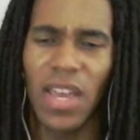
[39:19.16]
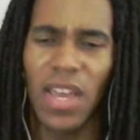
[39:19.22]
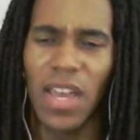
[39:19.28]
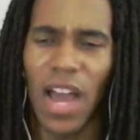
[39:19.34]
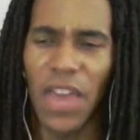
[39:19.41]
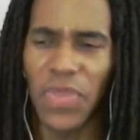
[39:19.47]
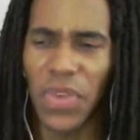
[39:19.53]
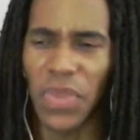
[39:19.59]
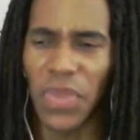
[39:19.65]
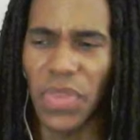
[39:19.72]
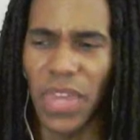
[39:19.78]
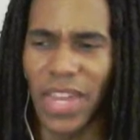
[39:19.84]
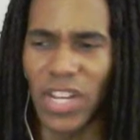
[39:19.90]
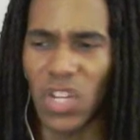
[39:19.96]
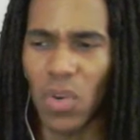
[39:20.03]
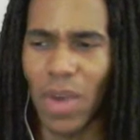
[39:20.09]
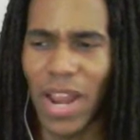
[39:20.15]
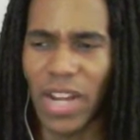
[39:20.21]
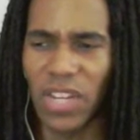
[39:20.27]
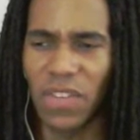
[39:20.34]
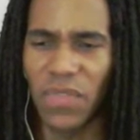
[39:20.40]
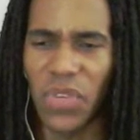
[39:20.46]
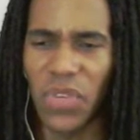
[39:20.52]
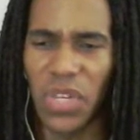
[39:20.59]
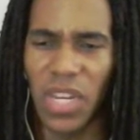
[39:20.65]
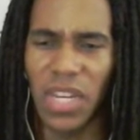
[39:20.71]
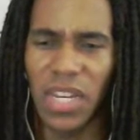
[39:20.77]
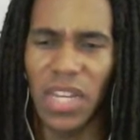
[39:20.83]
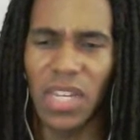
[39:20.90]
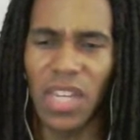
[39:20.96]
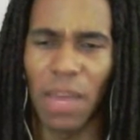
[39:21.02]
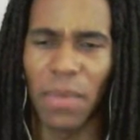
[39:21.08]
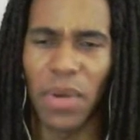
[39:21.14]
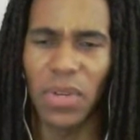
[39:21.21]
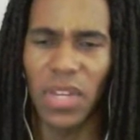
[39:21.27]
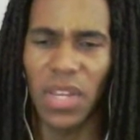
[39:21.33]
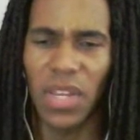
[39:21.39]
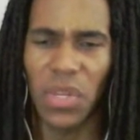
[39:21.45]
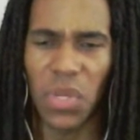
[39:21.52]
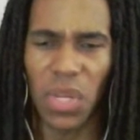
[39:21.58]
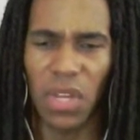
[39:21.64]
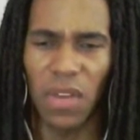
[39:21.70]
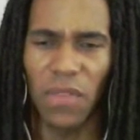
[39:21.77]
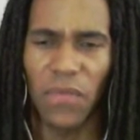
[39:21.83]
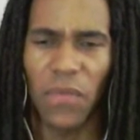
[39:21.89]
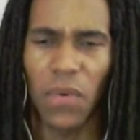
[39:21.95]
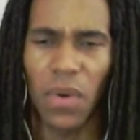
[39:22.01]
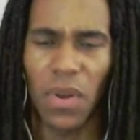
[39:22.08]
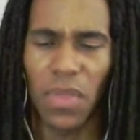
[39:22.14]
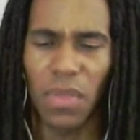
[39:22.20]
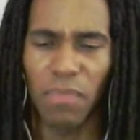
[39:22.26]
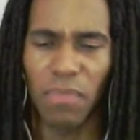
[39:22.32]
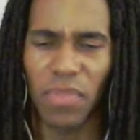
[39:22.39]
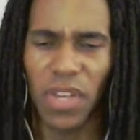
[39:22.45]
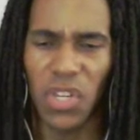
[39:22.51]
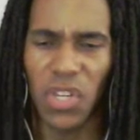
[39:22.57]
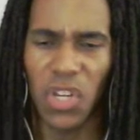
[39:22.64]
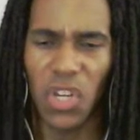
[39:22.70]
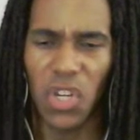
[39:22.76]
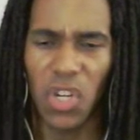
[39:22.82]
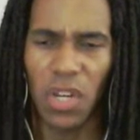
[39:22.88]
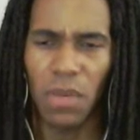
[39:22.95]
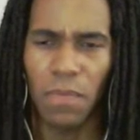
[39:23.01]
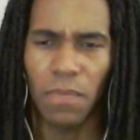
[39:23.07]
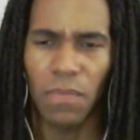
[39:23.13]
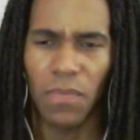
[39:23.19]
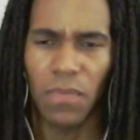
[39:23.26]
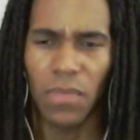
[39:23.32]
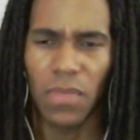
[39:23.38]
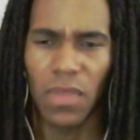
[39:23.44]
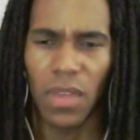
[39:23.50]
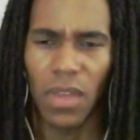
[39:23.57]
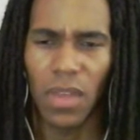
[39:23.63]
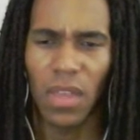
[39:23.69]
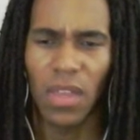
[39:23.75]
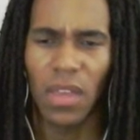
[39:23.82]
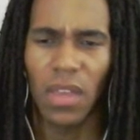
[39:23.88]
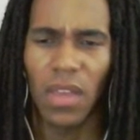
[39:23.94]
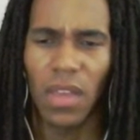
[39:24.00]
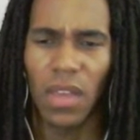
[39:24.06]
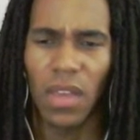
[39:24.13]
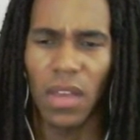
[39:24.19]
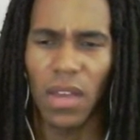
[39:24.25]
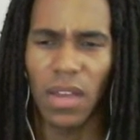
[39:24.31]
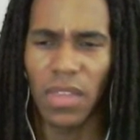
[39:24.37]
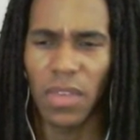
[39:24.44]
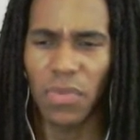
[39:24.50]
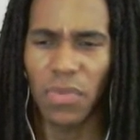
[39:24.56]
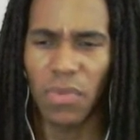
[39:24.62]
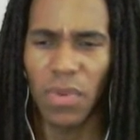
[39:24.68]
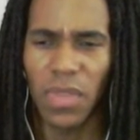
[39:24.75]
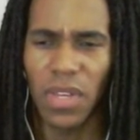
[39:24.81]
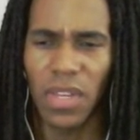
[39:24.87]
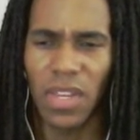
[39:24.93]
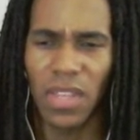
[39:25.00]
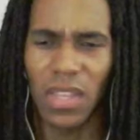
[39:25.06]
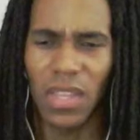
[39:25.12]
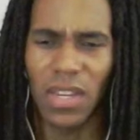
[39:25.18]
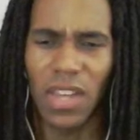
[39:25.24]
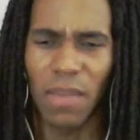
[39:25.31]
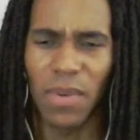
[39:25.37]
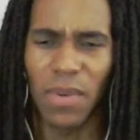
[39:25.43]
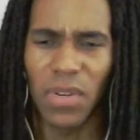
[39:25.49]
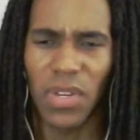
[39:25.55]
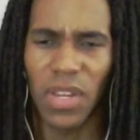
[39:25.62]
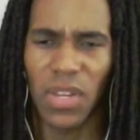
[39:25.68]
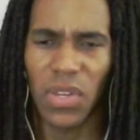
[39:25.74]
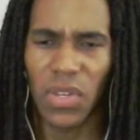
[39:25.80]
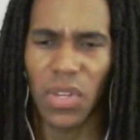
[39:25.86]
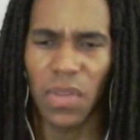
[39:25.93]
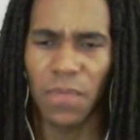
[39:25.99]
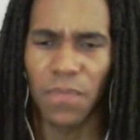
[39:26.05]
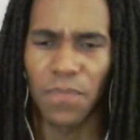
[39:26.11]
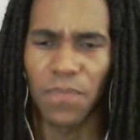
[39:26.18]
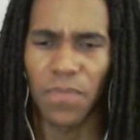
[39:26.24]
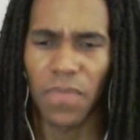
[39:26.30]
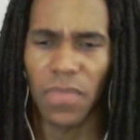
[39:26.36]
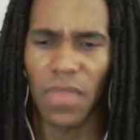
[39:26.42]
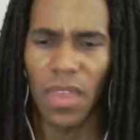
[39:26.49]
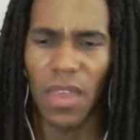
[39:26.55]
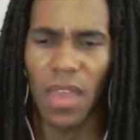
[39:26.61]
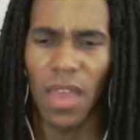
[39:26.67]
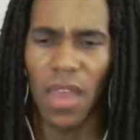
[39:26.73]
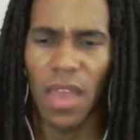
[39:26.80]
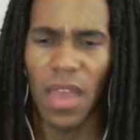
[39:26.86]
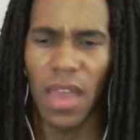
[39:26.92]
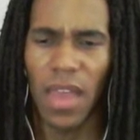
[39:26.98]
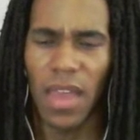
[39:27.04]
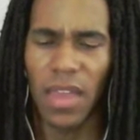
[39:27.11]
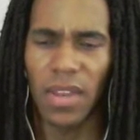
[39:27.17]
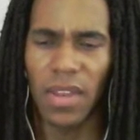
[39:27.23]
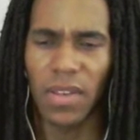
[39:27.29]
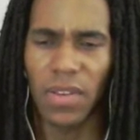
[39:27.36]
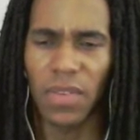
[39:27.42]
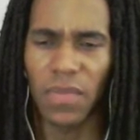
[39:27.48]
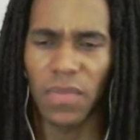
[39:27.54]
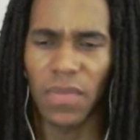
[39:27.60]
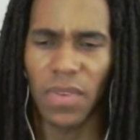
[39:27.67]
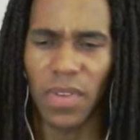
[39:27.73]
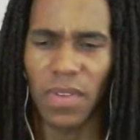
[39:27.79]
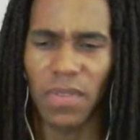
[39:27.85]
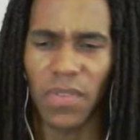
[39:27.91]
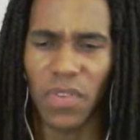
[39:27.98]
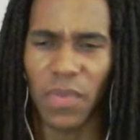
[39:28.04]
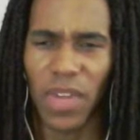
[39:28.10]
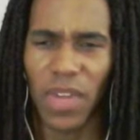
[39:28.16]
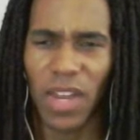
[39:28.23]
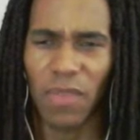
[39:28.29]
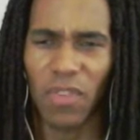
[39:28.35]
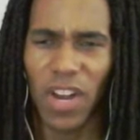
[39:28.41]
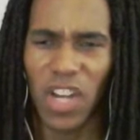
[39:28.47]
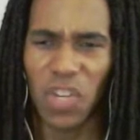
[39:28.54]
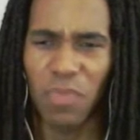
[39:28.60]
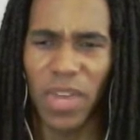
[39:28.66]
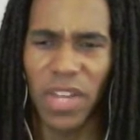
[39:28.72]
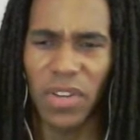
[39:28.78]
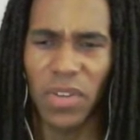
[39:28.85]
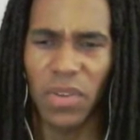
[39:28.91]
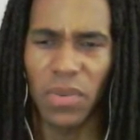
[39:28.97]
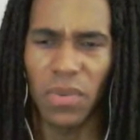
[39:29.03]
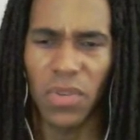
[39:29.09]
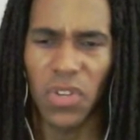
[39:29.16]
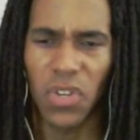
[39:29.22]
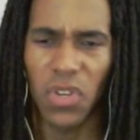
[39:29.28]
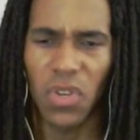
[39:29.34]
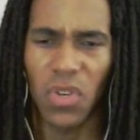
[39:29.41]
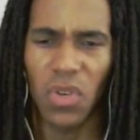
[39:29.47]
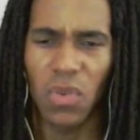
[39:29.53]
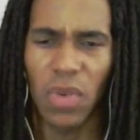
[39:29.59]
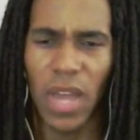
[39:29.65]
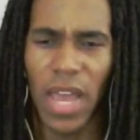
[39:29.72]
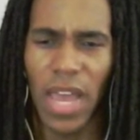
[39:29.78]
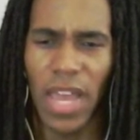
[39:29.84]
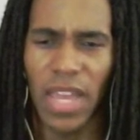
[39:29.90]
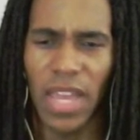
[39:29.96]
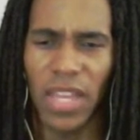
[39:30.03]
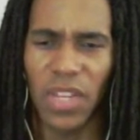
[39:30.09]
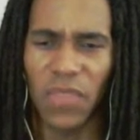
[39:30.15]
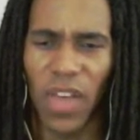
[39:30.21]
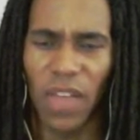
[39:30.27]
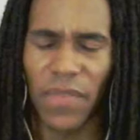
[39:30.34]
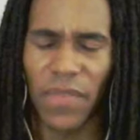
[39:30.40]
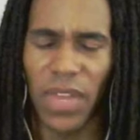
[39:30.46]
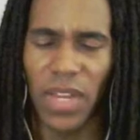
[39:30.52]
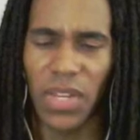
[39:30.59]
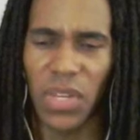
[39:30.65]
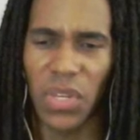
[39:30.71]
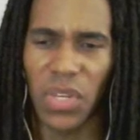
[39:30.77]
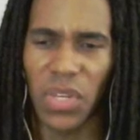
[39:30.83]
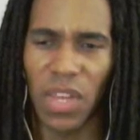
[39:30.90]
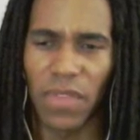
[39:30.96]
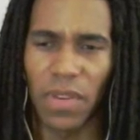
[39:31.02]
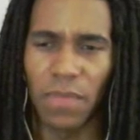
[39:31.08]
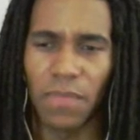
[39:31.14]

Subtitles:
I think, the interactive CD demo disc for the PlayStation. They threw in the demo disc, and so we got Crash Bandicoot 2 and Final Fantasy 7.